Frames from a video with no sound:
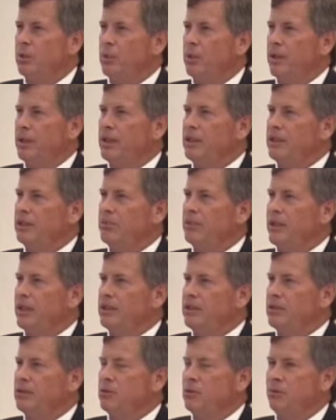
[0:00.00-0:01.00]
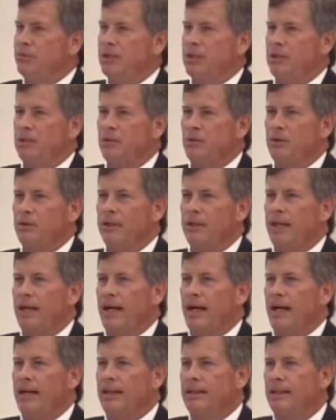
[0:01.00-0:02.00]
One inspection would be to look
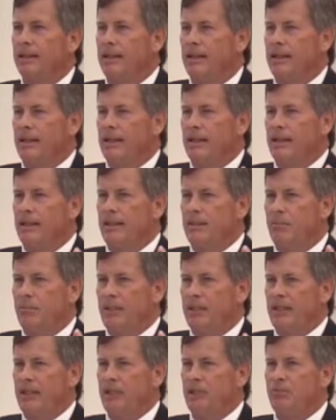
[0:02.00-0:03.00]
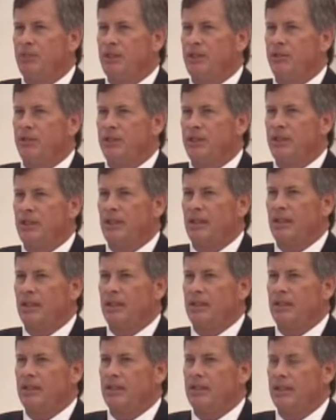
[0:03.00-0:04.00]
at the placement or
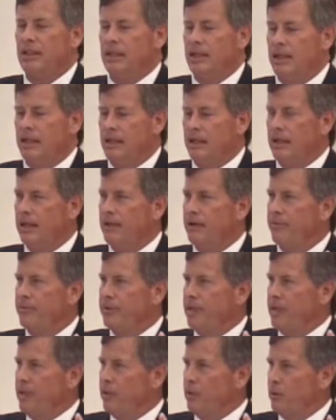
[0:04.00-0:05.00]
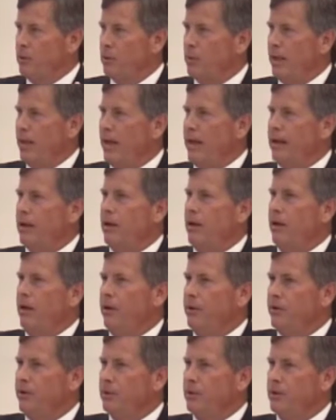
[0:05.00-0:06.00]
installation of the rack
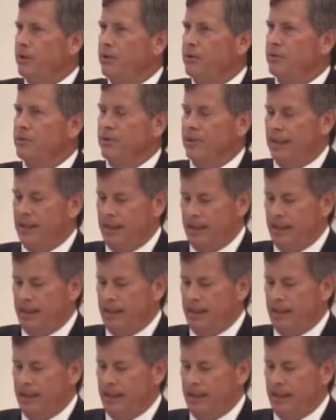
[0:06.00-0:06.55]
on the roof,